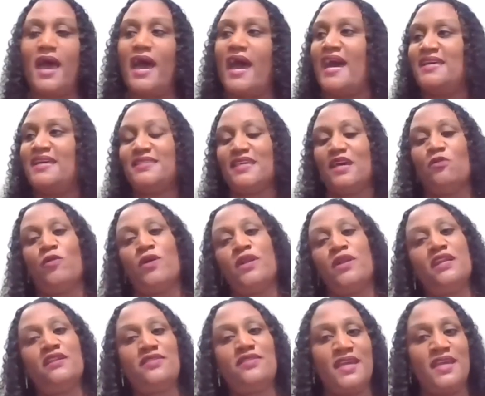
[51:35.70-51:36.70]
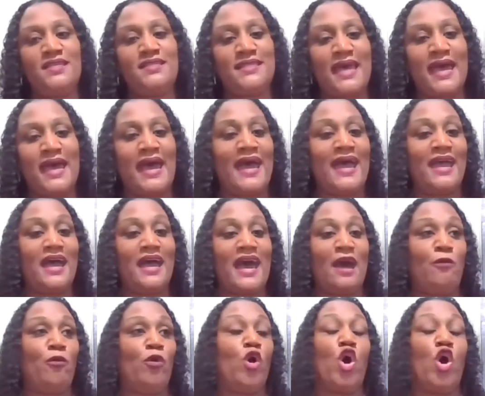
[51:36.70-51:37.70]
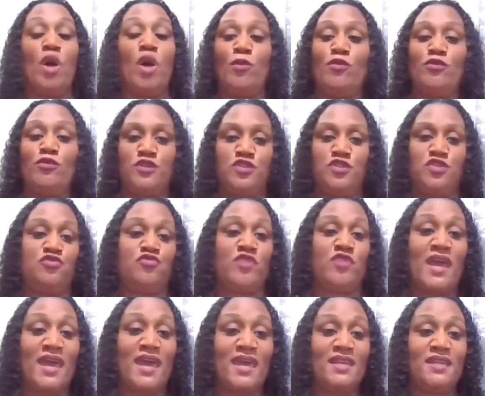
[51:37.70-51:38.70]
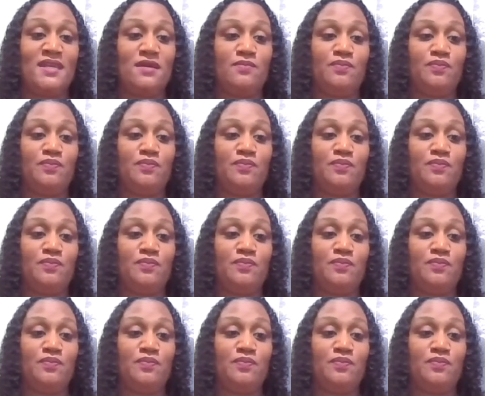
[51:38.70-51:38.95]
I said one of the things that I will almost dread,